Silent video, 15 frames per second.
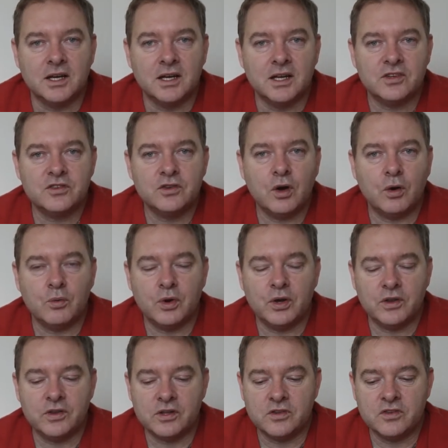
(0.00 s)
it's not
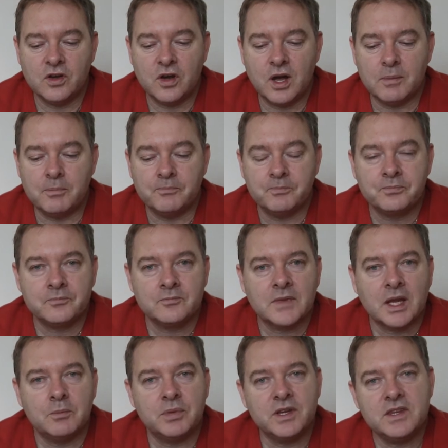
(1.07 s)
worth your time.
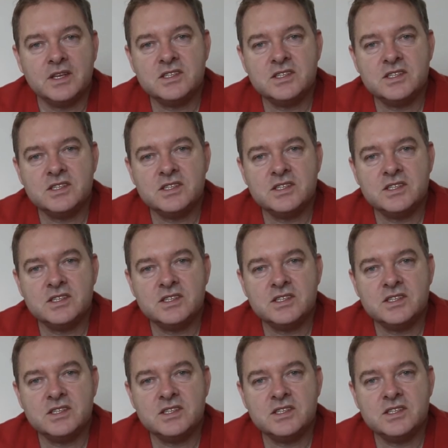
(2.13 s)
But